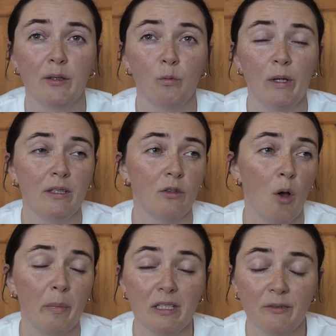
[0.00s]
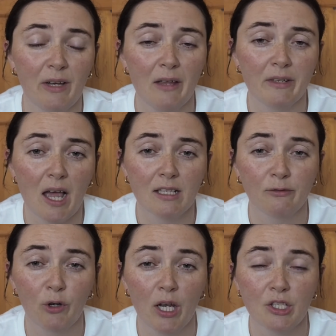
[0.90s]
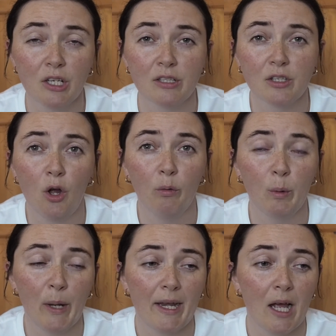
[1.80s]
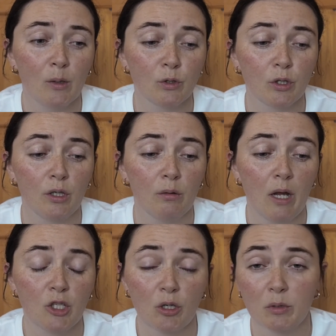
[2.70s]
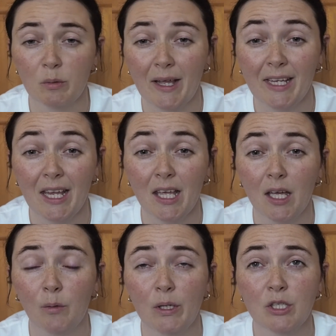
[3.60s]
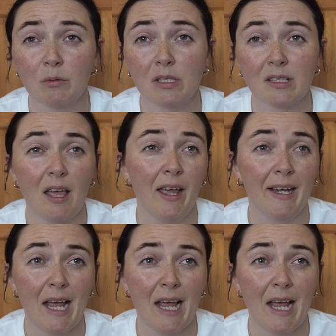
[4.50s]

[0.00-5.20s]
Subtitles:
we'd not been to Five Guys for ages, so we went out to a trip to IKEA, which was like an